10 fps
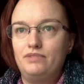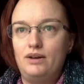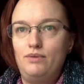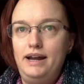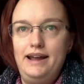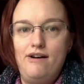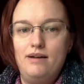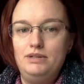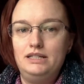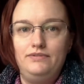right now I'm
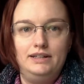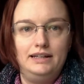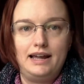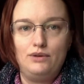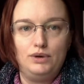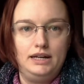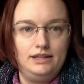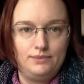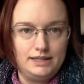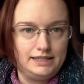just feeling like reading the
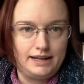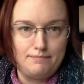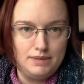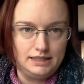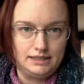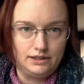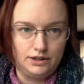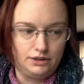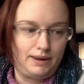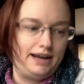ones that I missed along the way.